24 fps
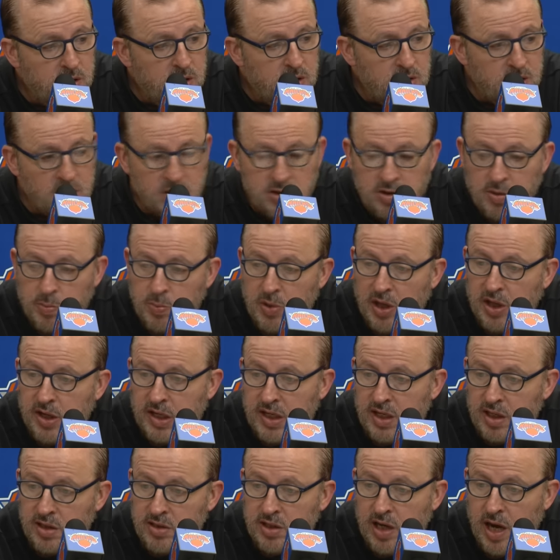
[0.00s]
his ability
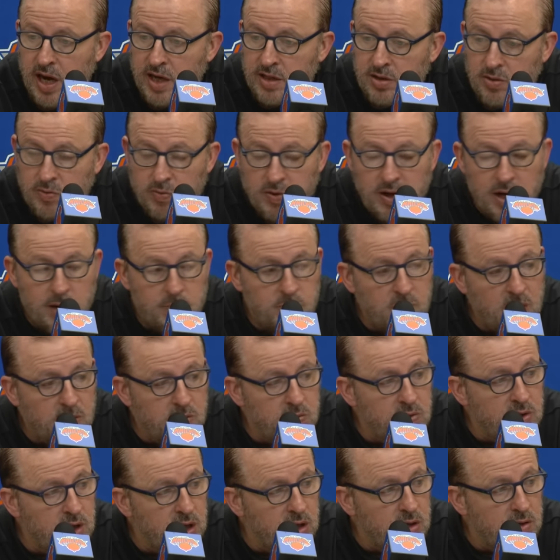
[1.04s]
to attack the rim are
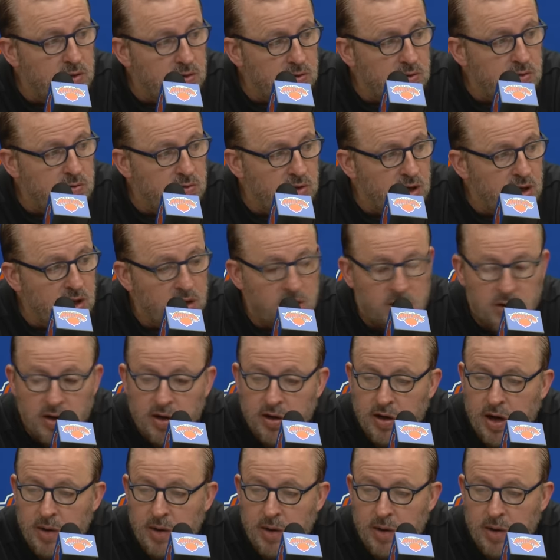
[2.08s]
really, really good.